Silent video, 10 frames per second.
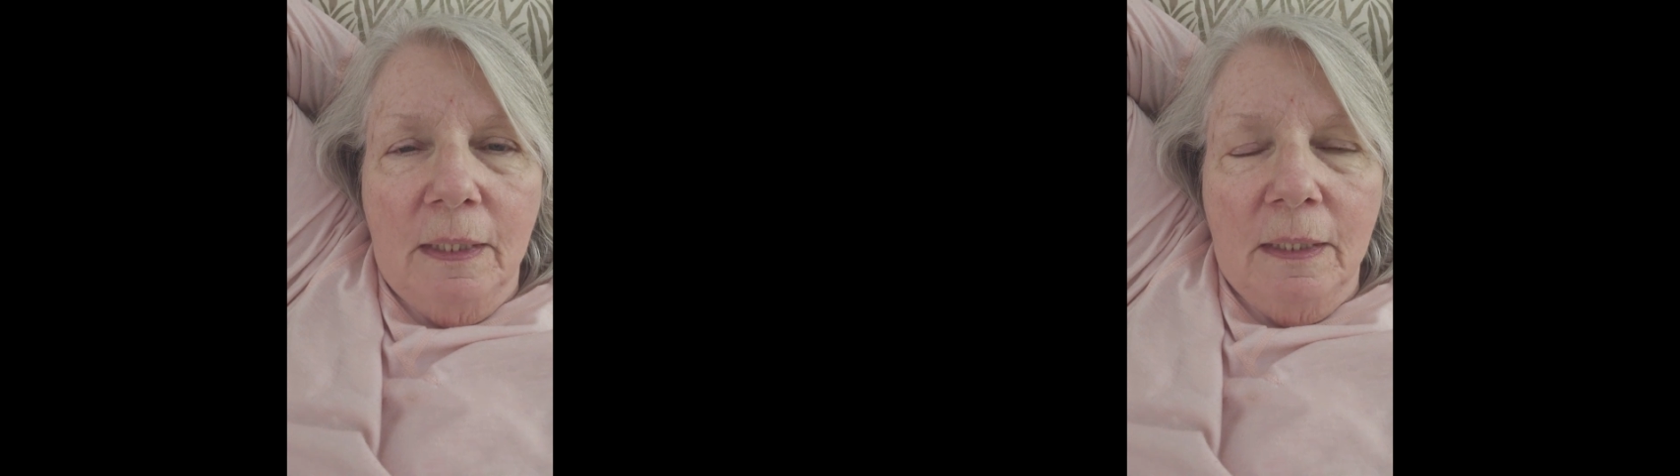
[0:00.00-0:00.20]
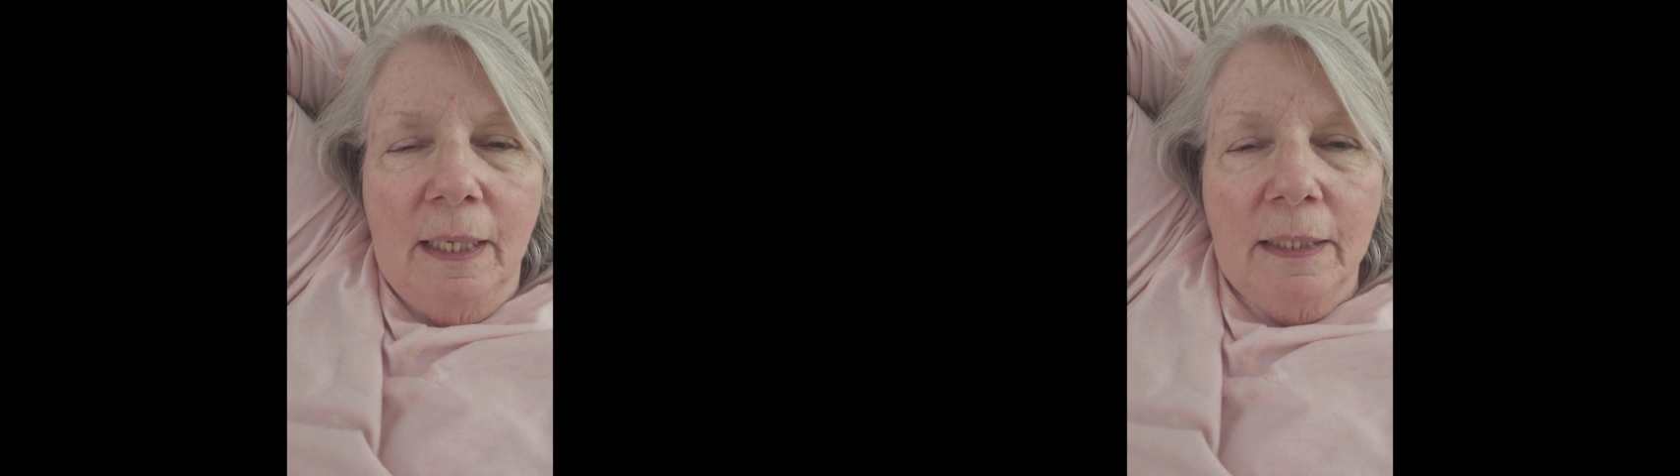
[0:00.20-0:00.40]

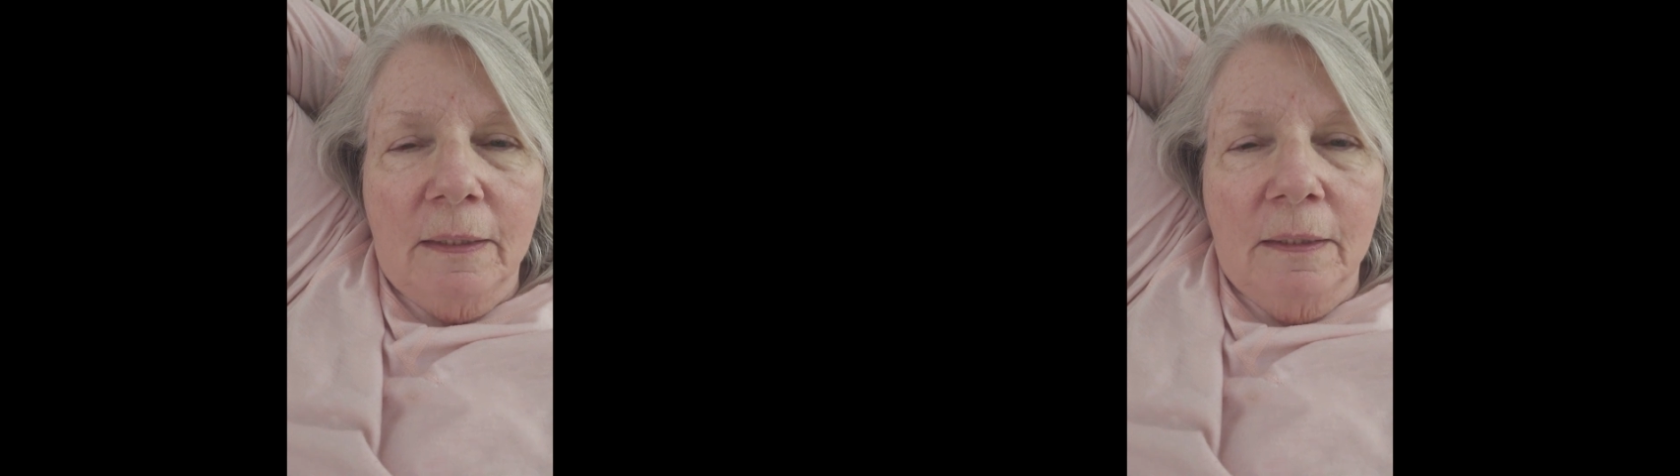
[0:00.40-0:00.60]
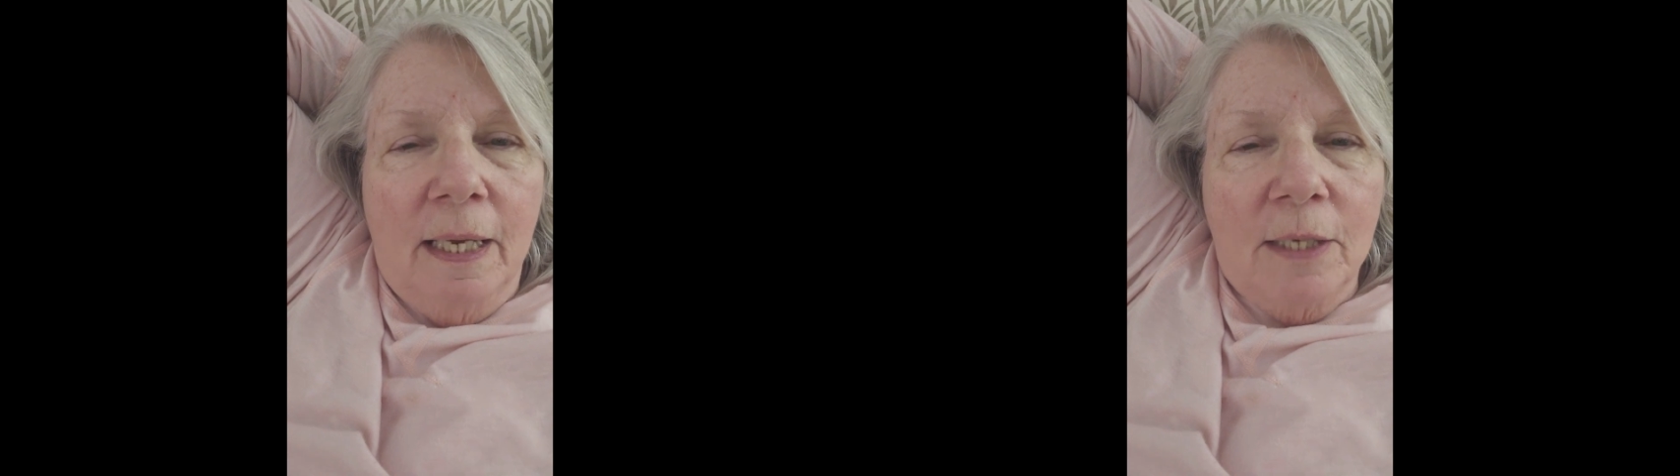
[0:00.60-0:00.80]
like
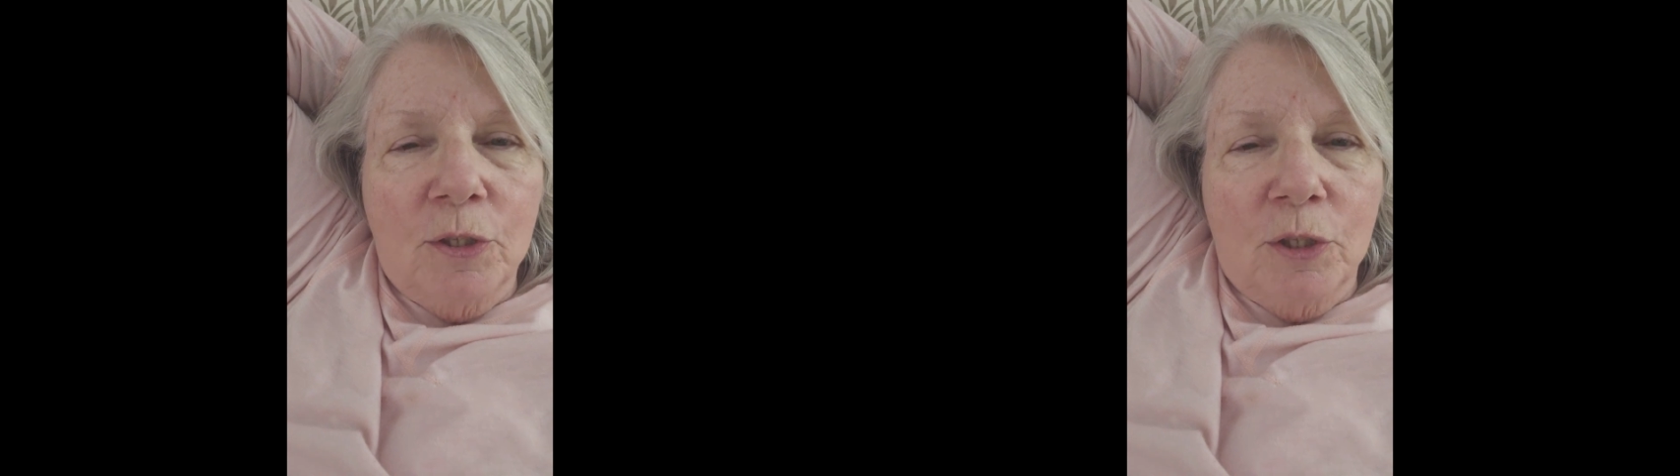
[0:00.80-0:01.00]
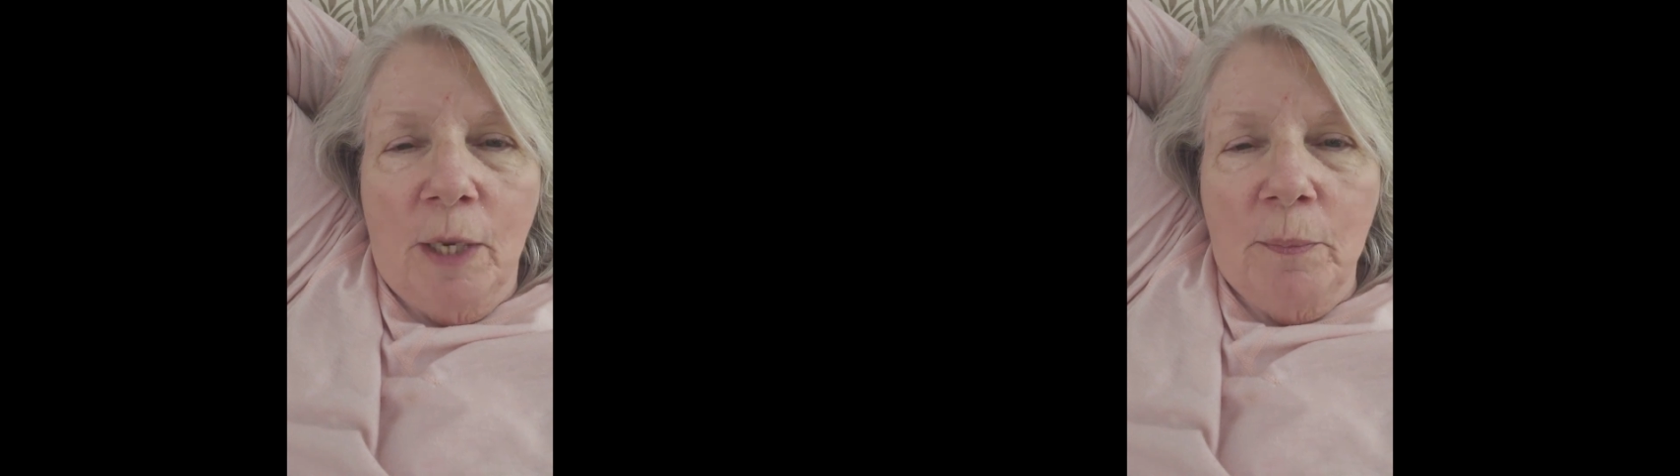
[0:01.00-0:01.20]
the
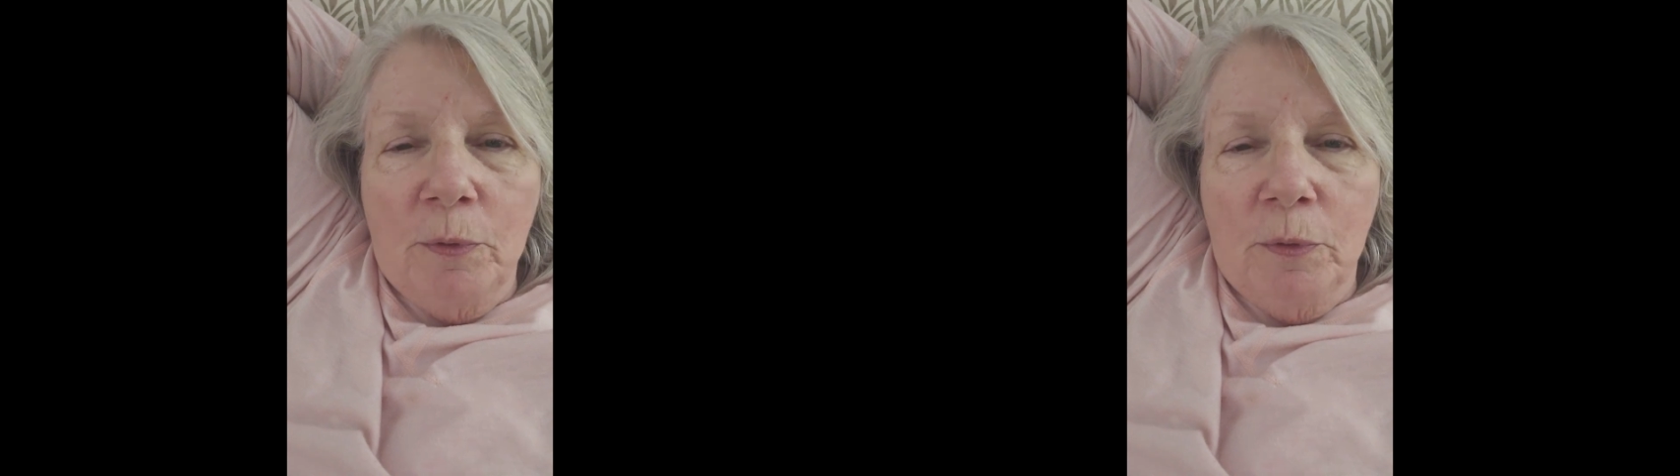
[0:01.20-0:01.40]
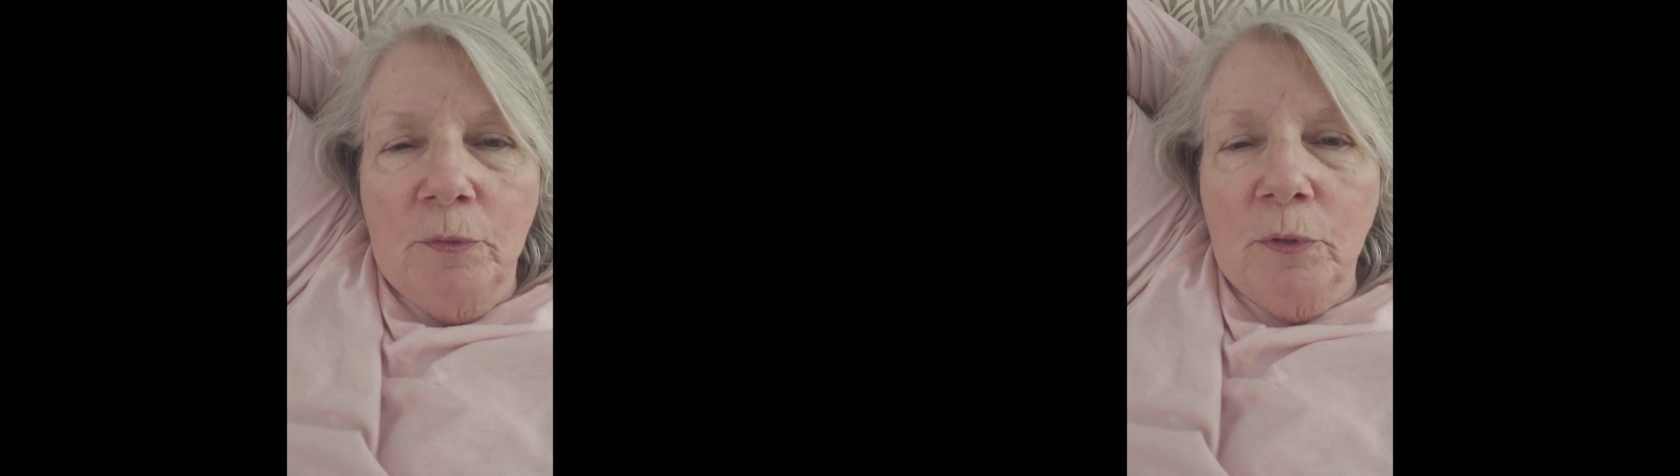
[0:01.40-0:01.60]
last
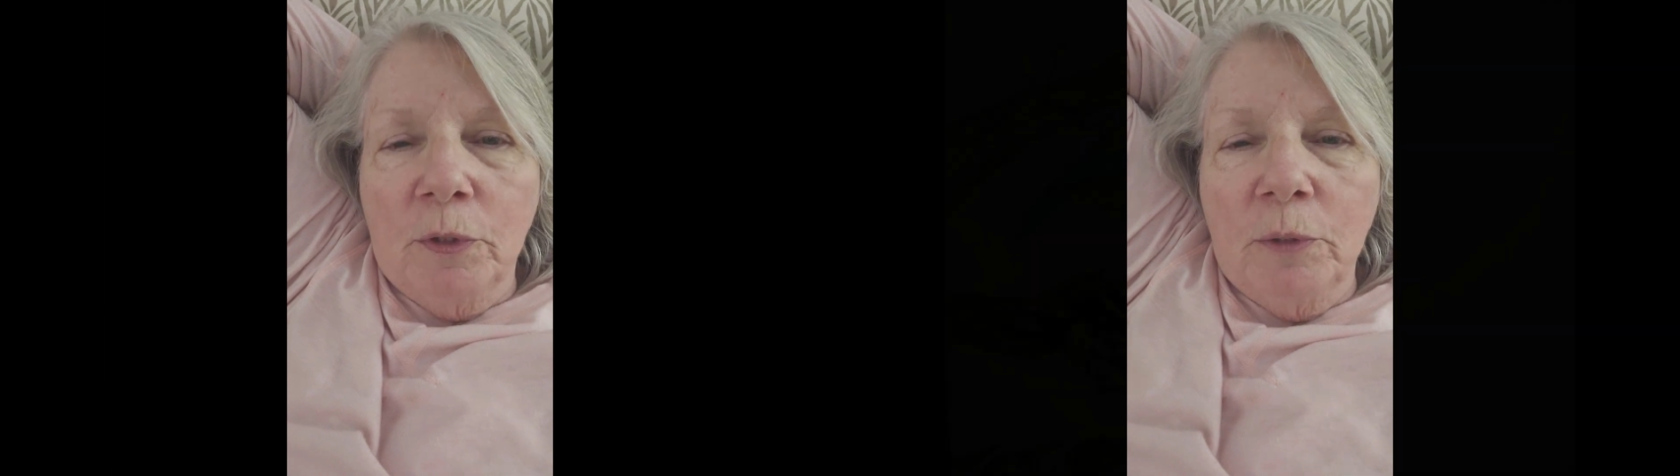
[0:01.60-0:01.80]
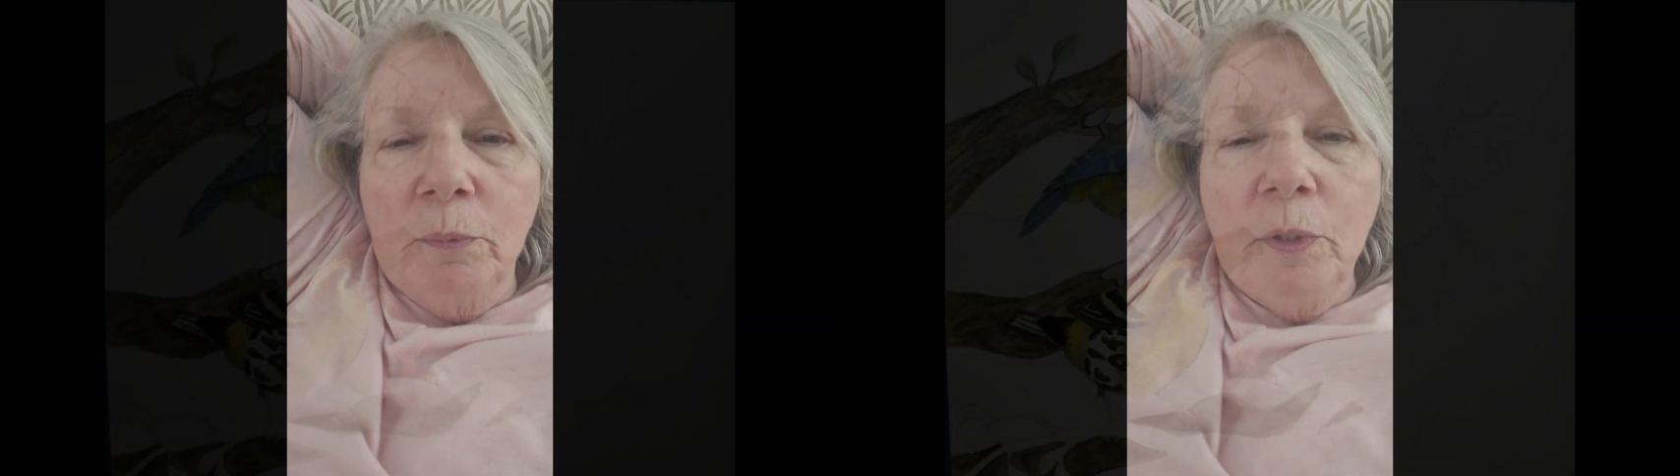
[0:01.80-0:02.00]
chapter of a
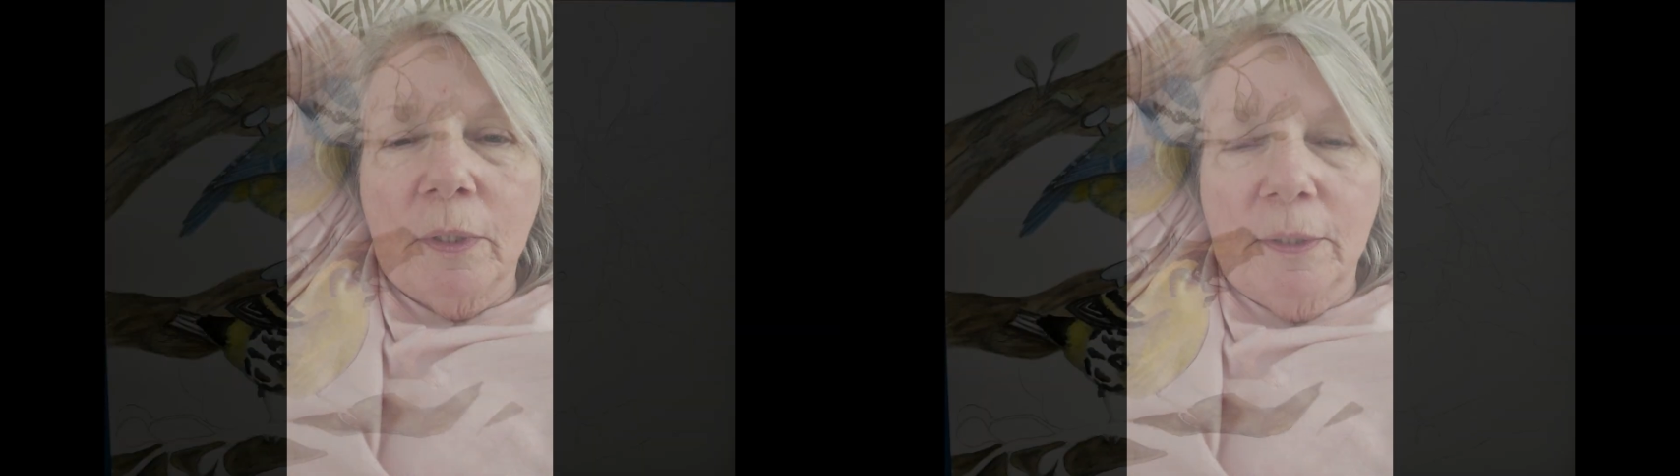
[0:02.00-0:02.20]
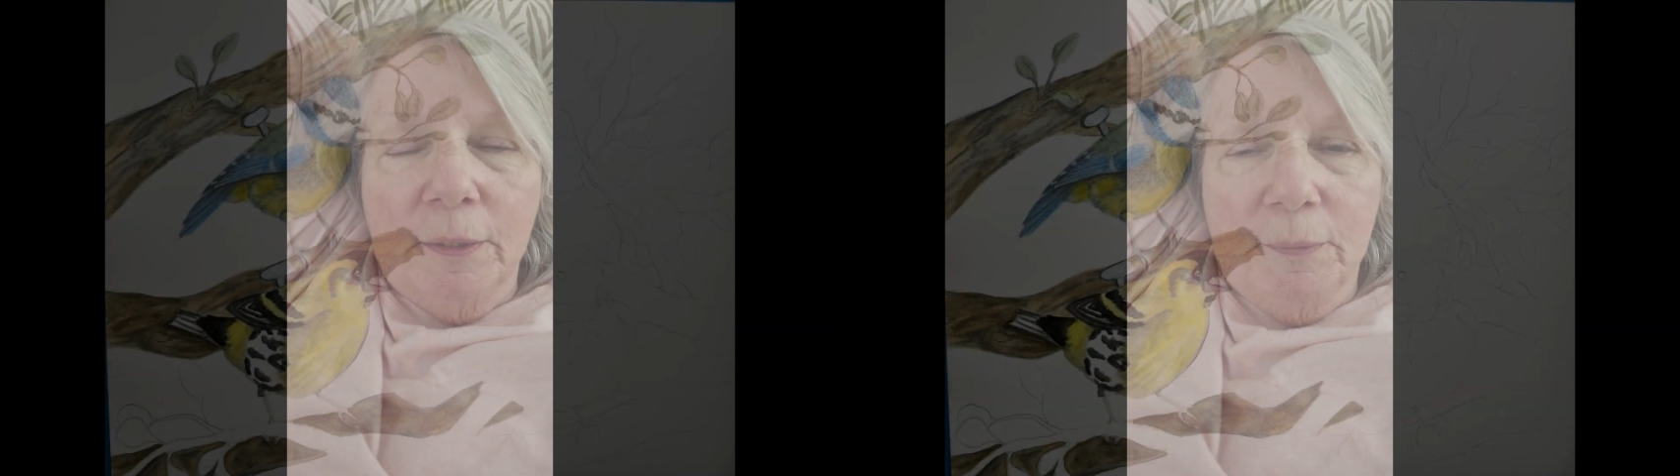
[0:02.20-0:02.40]
good book.